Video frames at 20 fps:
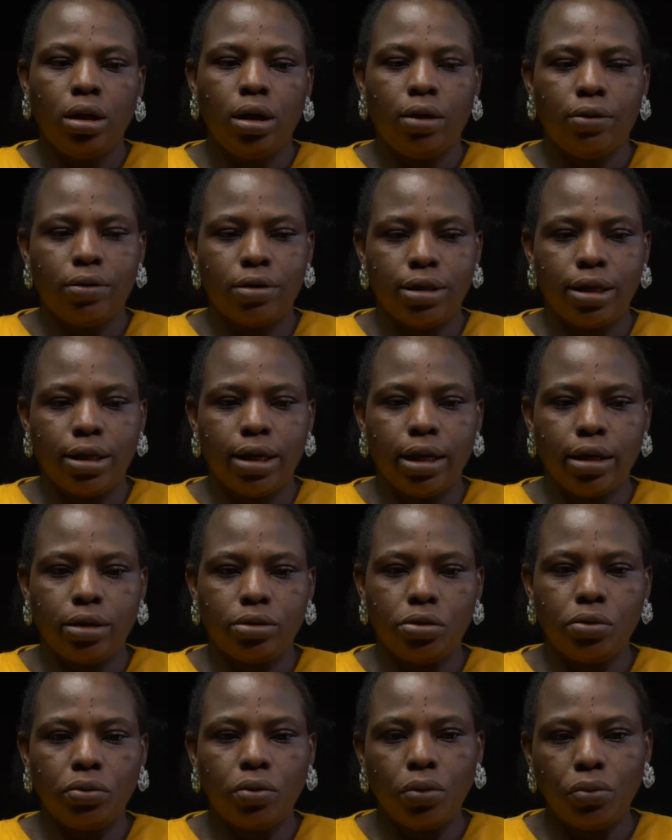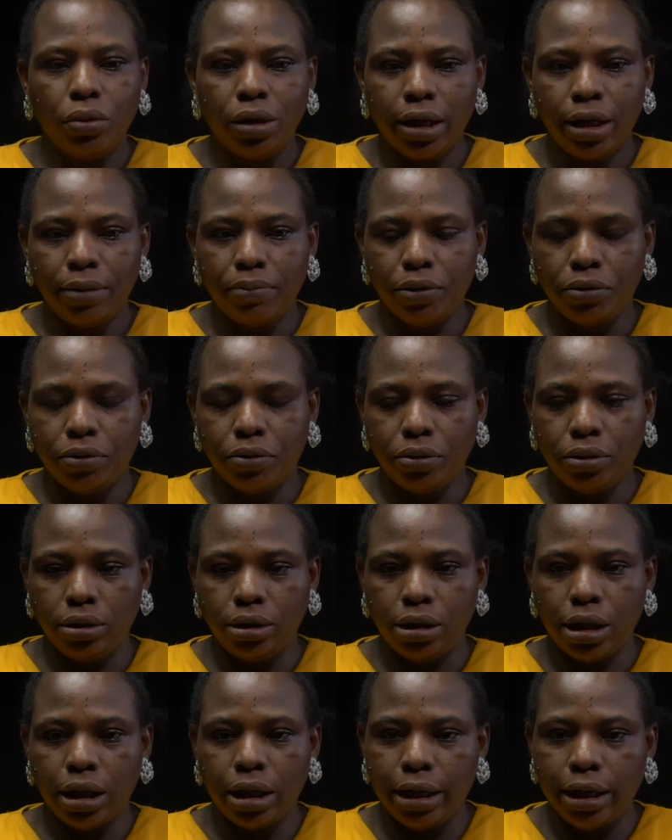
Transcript: I was like, so what will I be doing?